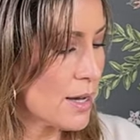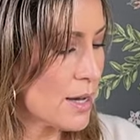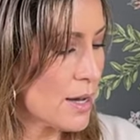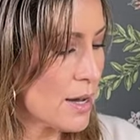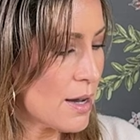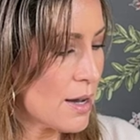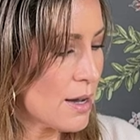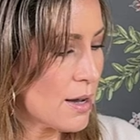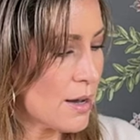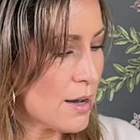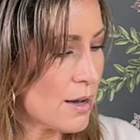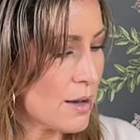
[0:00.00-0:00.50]

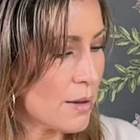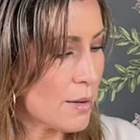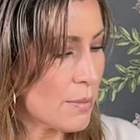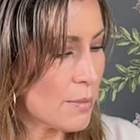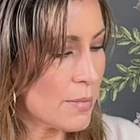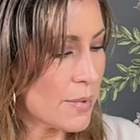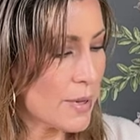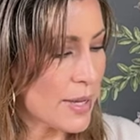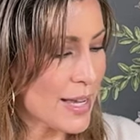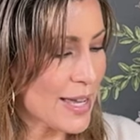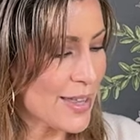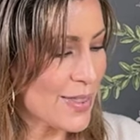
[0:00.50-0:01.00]

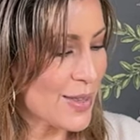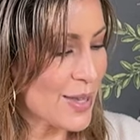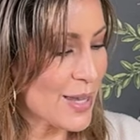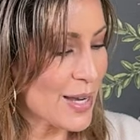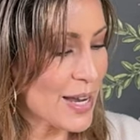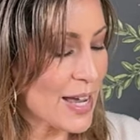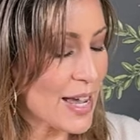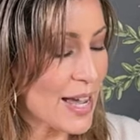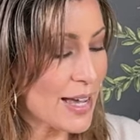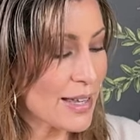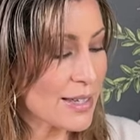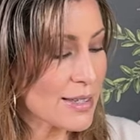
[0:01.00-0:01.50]
And then
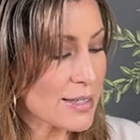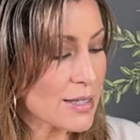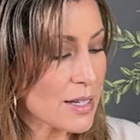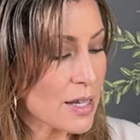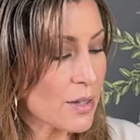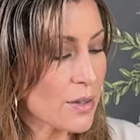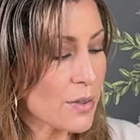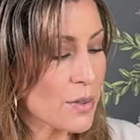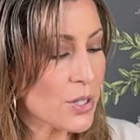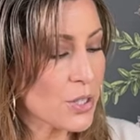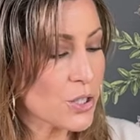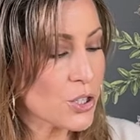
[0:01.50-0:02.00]
it has,
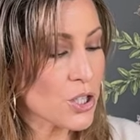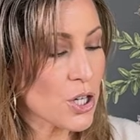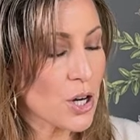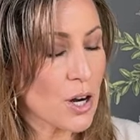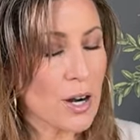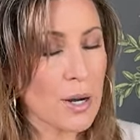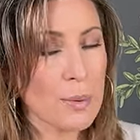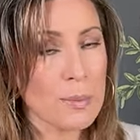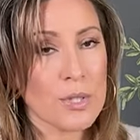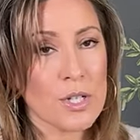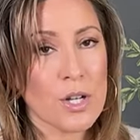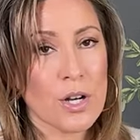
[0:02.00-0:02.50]
the
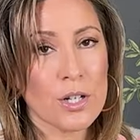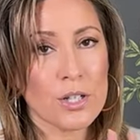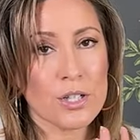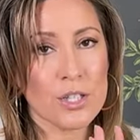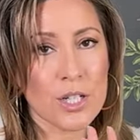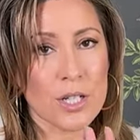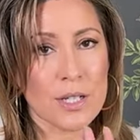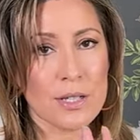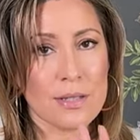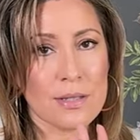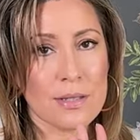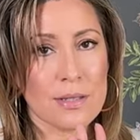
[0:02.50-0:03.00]
charms are
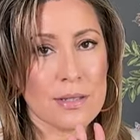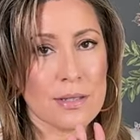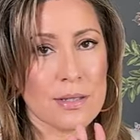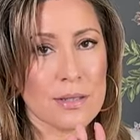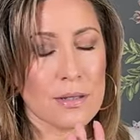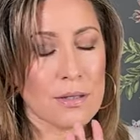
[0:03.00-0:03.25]
just,